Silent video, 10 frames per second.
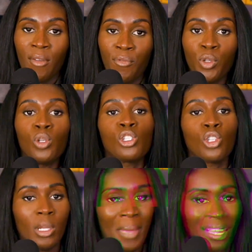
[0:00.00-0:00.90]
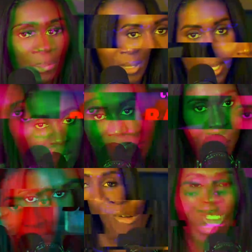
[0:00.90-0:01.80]
and for you to start it back up
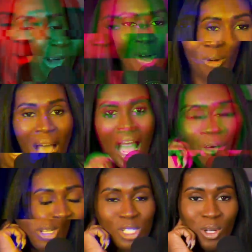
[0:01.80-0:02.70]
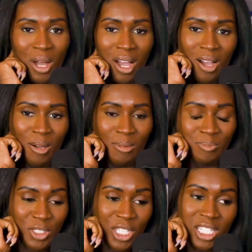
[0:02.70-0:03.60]
again. I
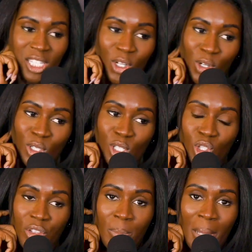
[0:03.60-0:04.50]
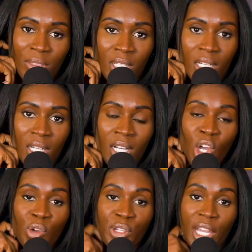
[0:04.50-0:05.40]
also just learned the story about the
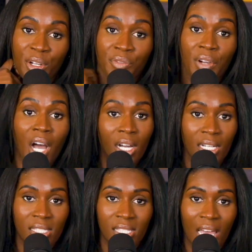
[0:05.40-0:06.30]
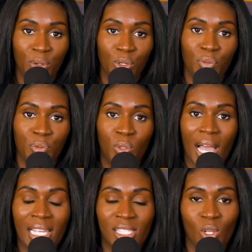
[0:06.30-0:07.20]
creator of Uggs. I don't know if you
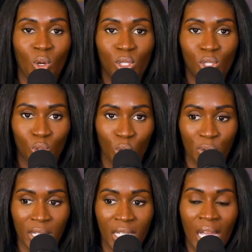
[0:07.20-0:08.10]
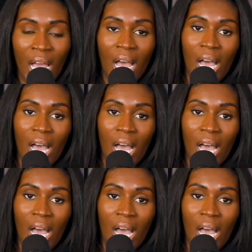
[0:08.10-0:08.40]
guys know the story.